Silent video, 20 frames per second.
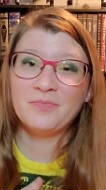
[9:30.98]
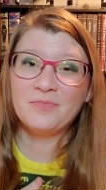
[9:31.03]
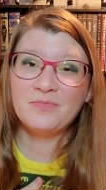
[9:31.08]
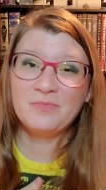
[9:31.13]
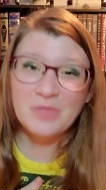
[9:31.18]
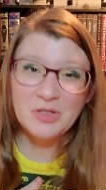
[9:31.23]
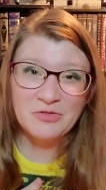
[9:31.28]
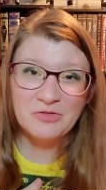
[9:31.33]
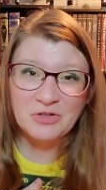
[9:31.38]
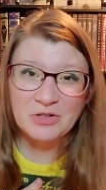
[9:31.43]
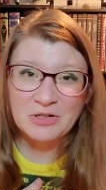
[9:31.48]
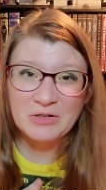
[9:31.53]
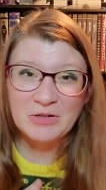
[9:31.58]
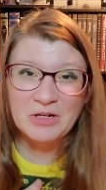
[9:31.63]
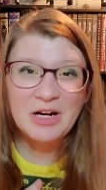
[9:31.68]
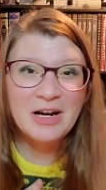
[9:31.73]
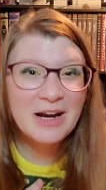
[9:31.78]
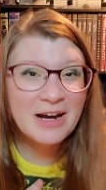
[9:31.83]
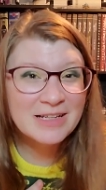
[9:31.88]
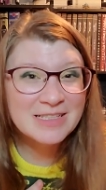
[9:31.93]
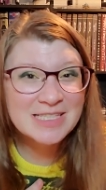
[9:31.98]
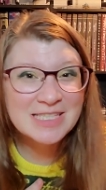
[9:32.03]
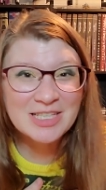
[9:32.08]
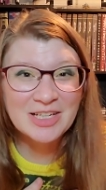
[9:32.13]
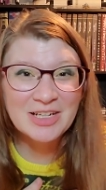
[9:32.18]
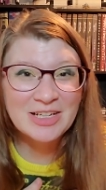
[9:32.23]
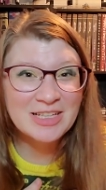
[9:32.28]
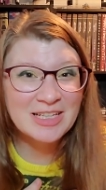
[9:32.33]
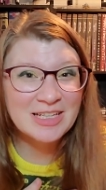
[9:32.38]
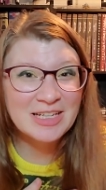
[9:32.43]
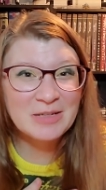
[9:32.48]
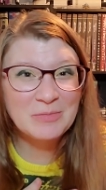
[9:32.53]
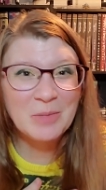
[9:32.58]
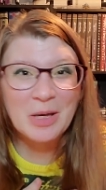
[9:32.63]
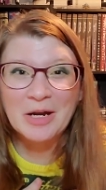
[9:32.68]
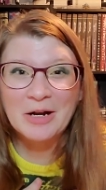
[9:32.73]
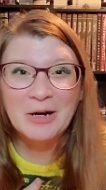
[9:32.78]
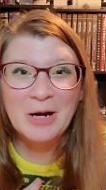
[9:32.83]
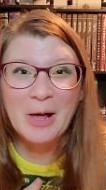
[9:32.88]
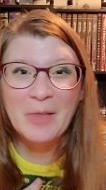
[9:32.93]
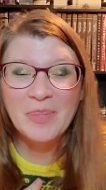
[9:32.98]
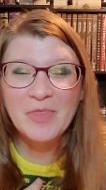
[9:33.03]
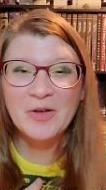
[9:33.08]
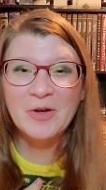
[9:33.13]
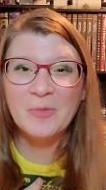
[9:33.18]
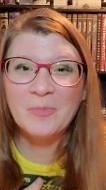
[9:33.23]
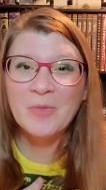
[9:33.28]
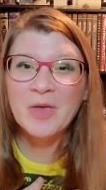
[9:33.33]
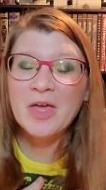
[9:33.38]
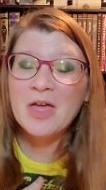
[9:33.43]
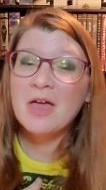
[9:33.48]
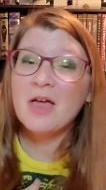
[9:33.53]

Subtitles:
before I start getting better at them.